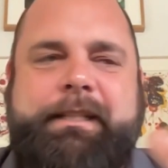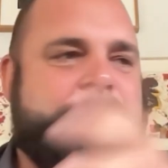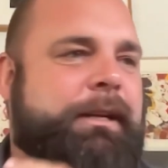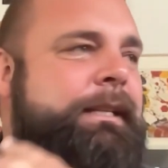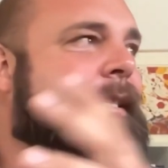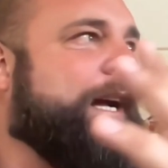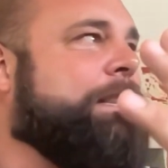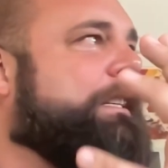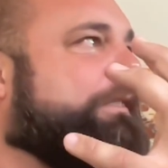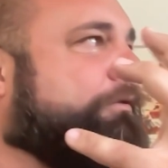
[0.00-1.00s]
So inside
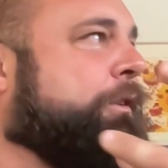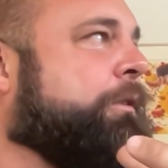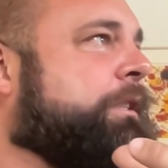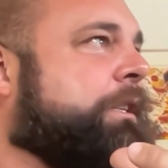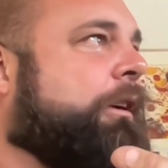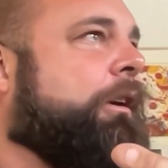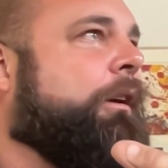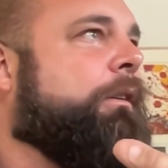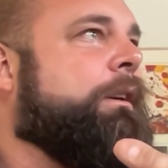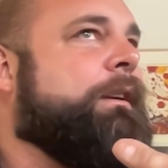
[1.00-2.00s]
these fruits
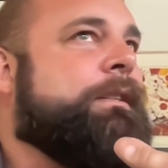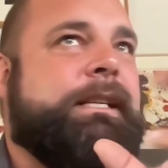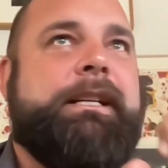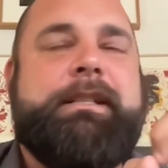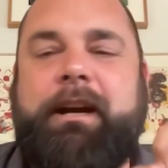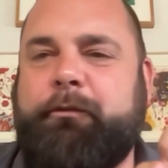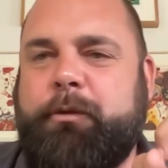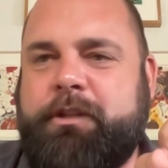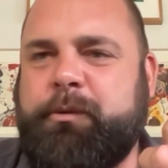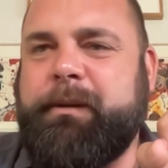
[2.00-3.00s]
are seeds covered
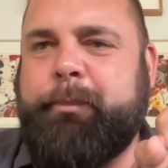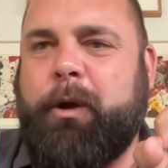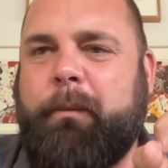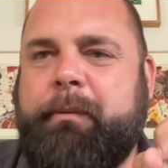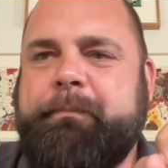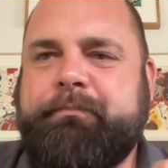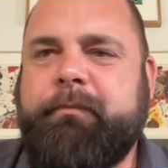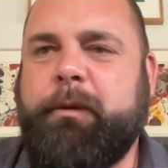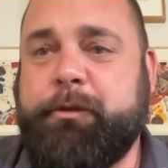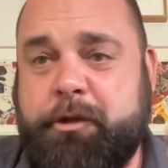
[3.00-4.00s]
with sweet pulp
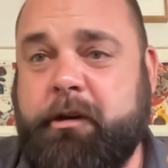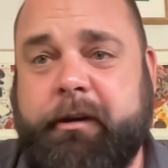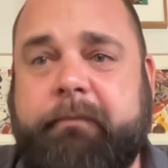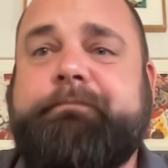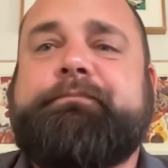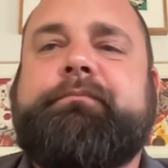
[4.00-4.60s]
with sugar.